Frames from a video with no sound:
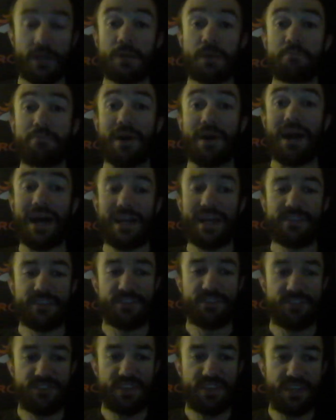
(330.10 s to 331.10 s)
Behind
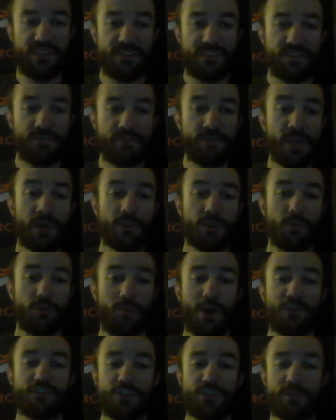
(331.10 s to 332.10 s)
the scenes, the
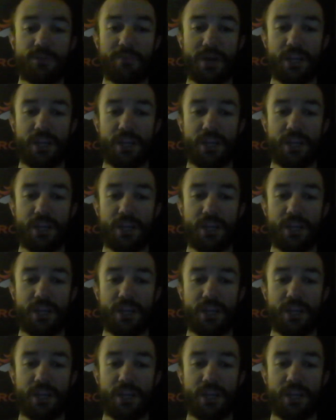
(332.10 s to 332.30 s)
Washington